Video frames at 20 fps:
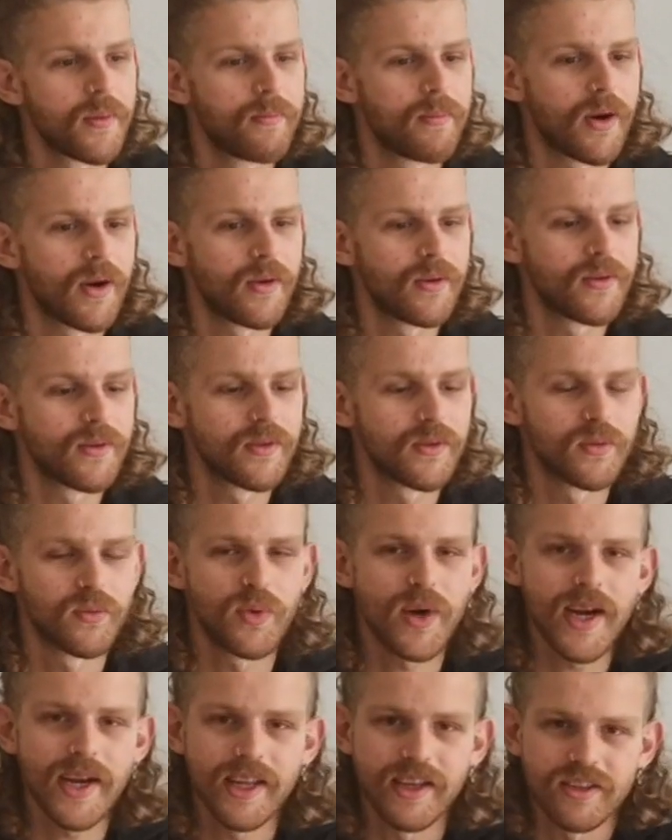But
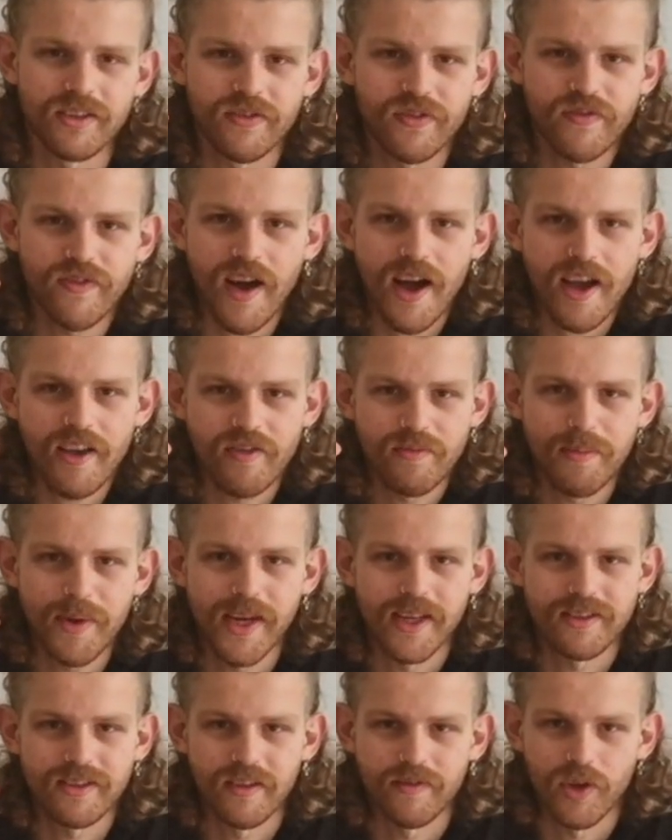really it's 5
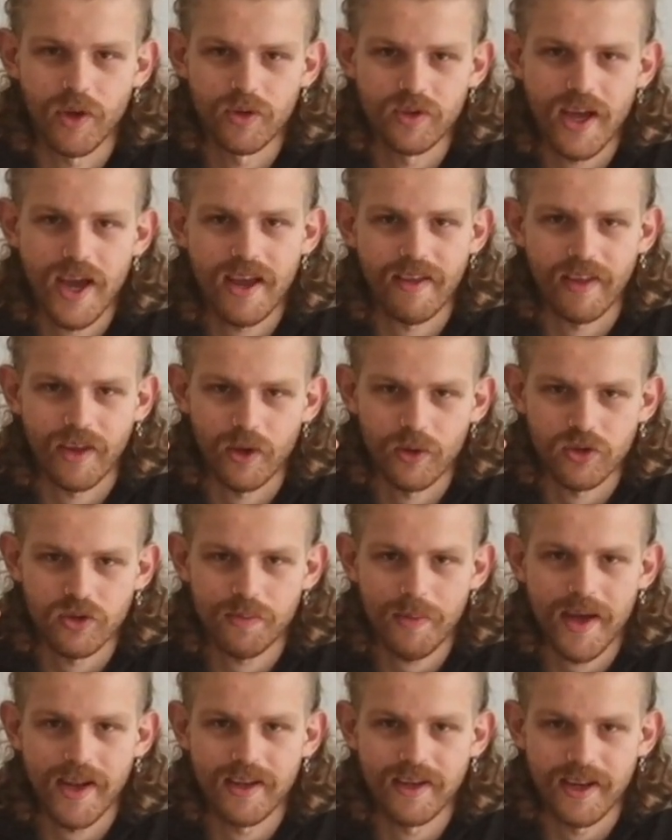minutes of your day that you're
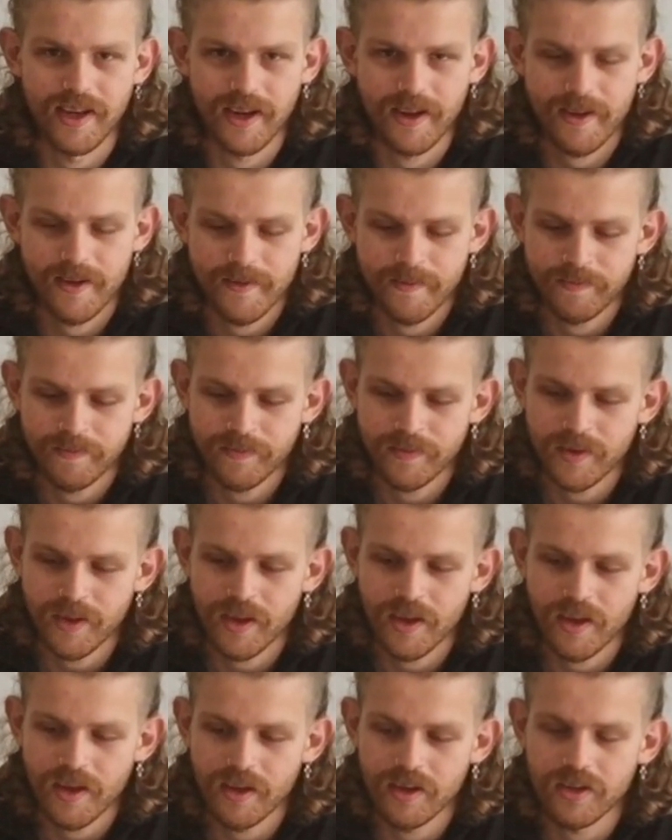spending.
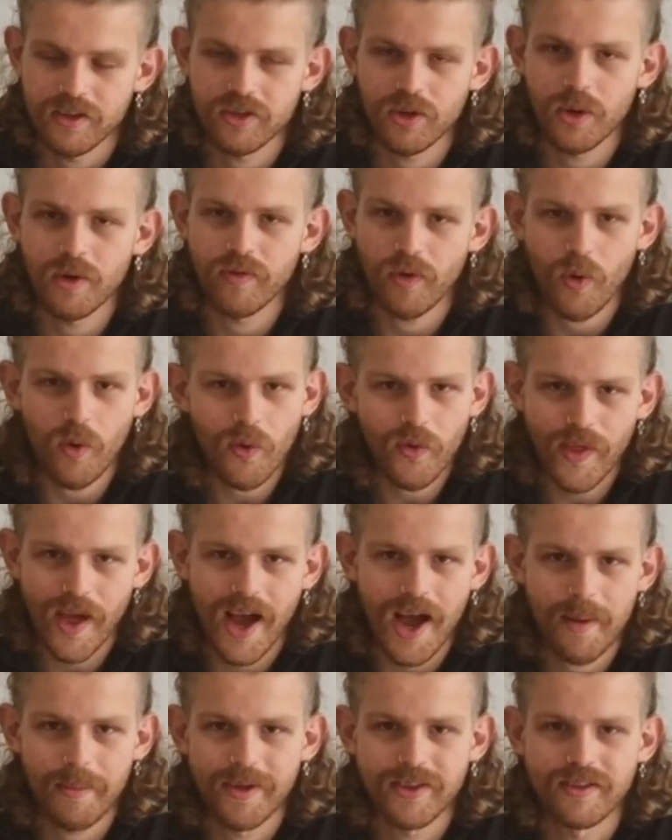So of all the
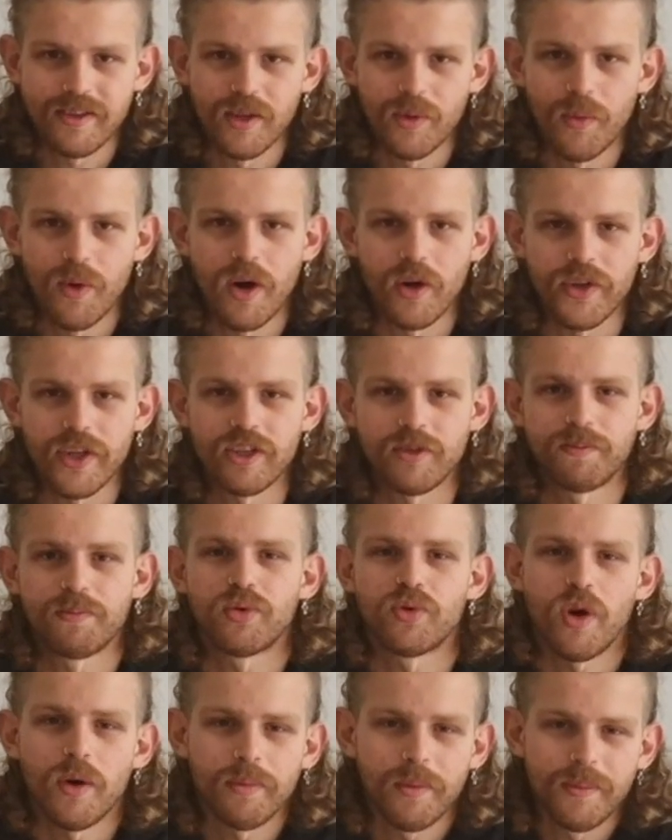habits in the world, it's
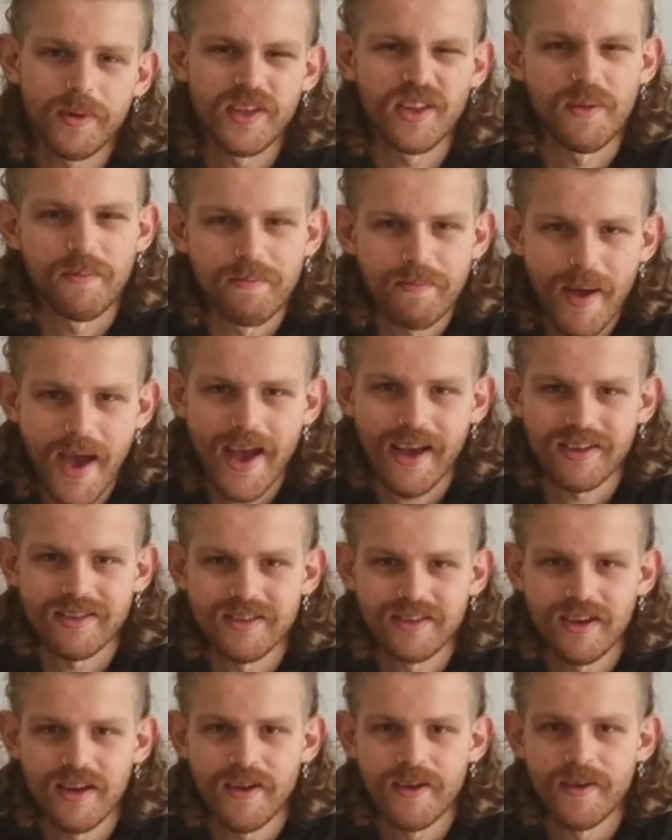probably the
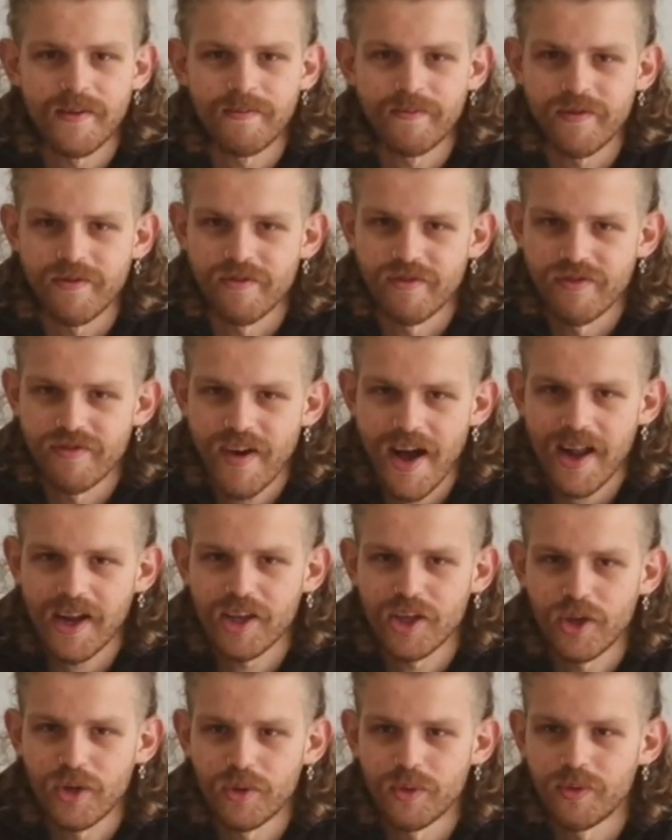best
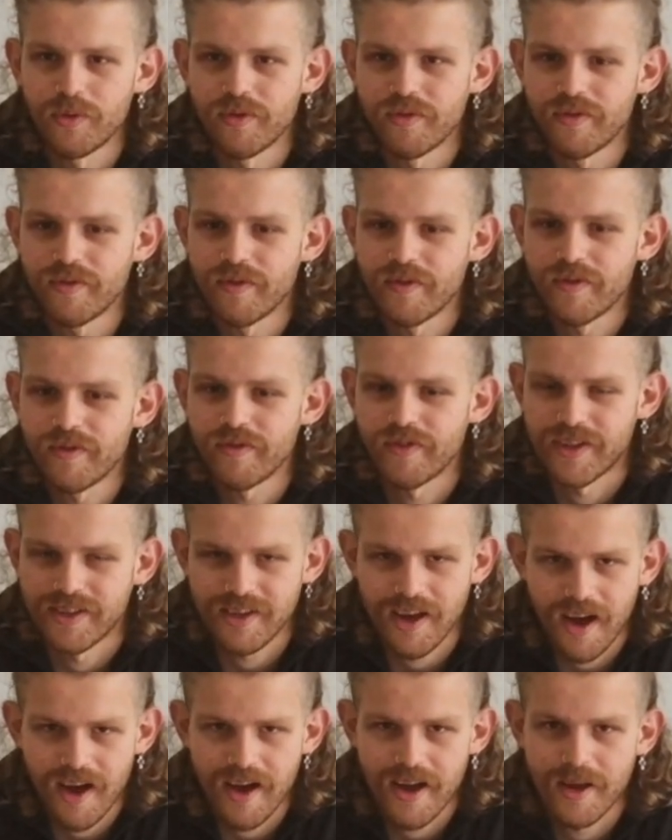value for
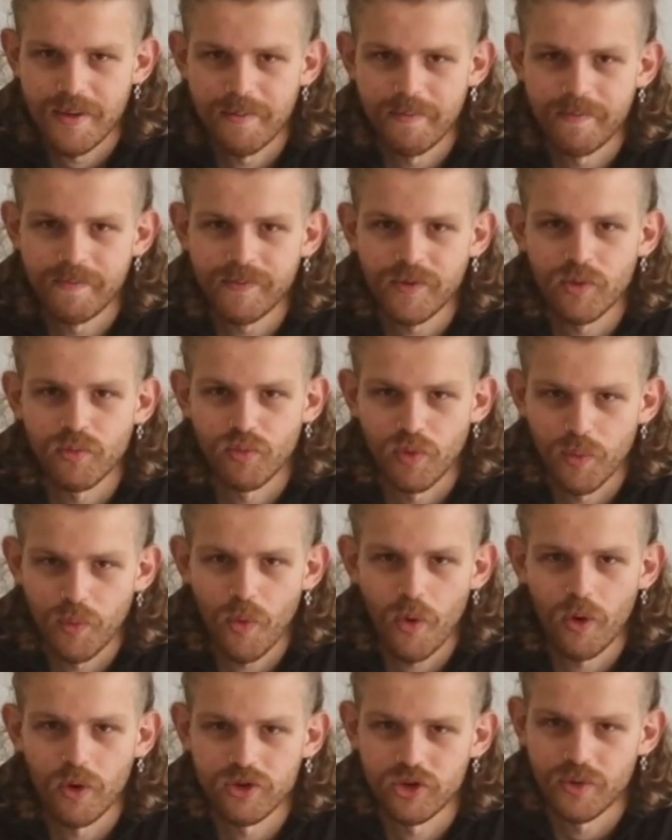time
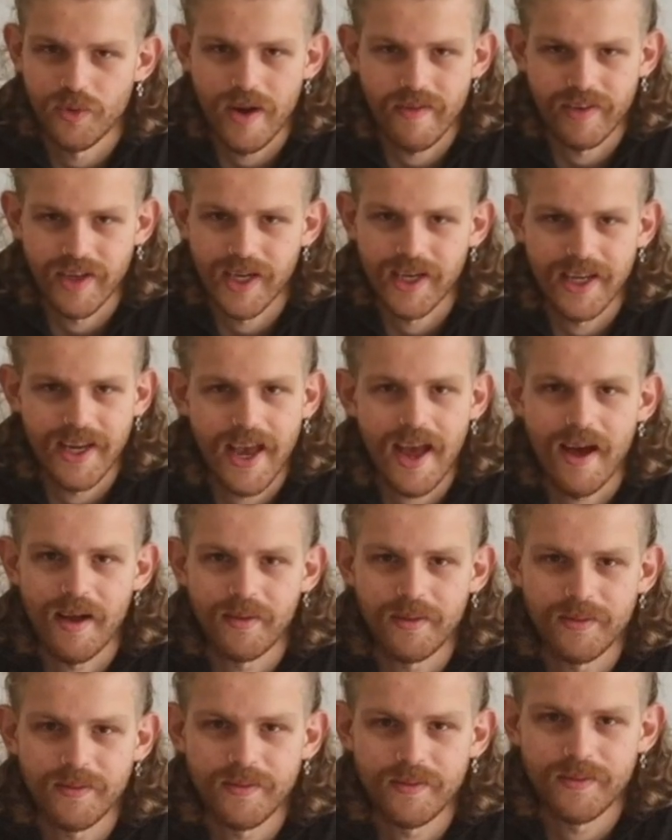reward you're ever going to
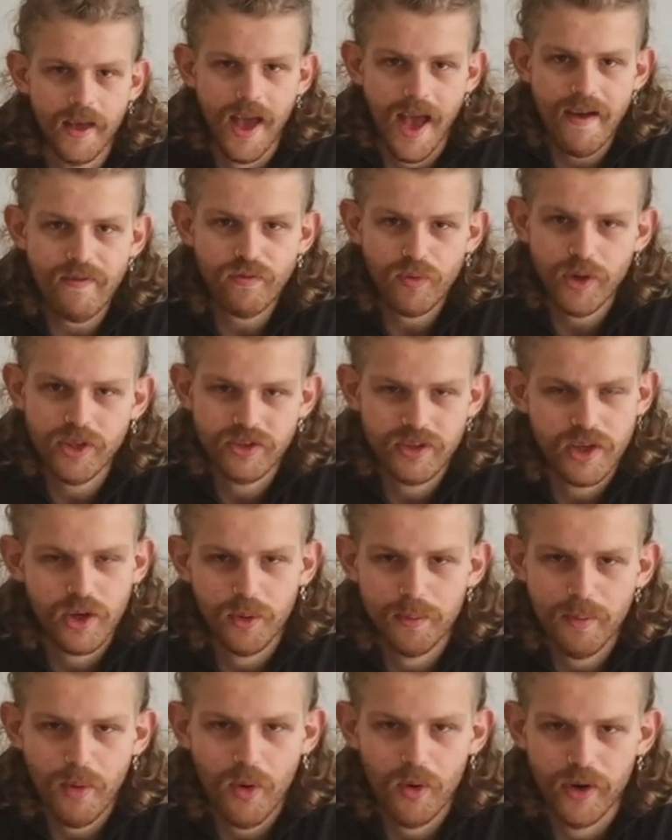get. Every
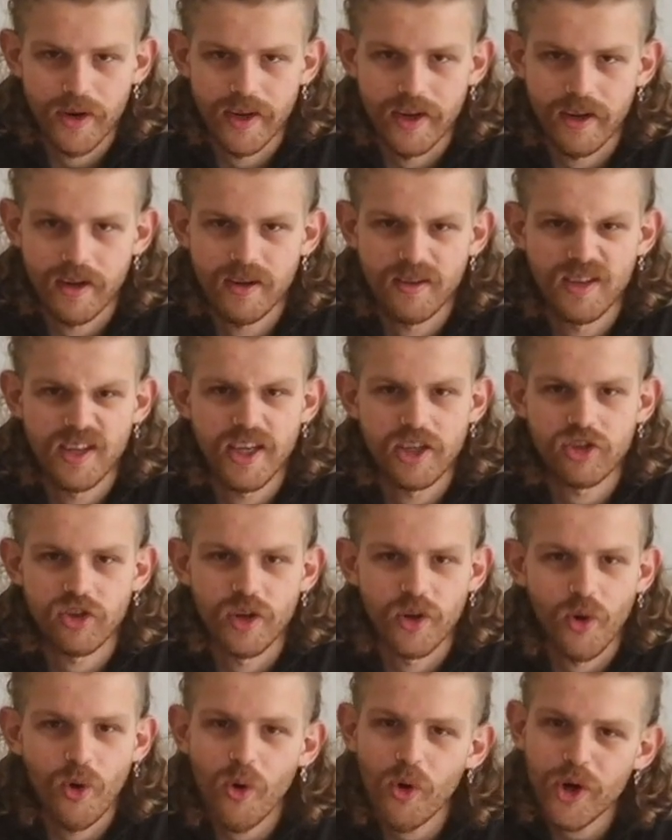single morning,
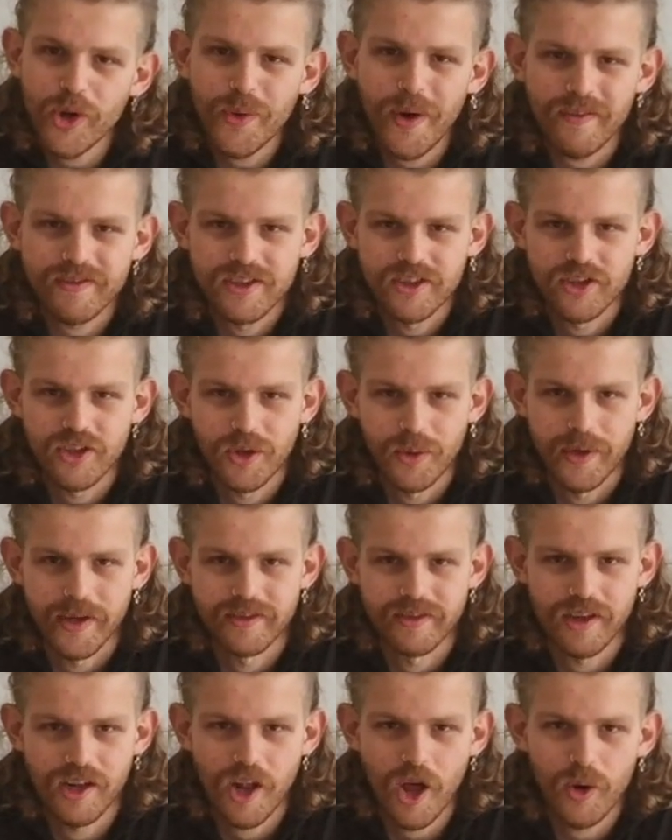literally all you have to do
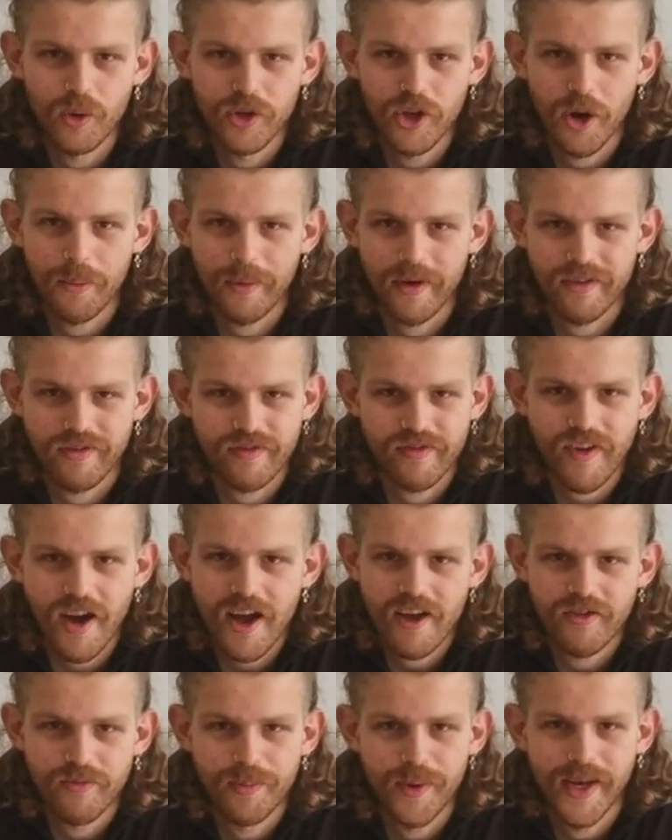is load up a
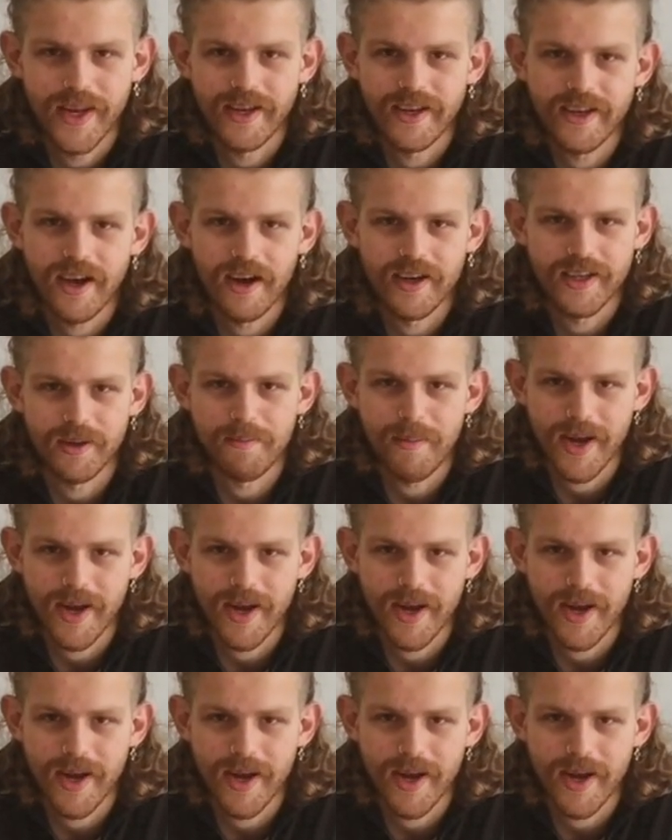5-minute guided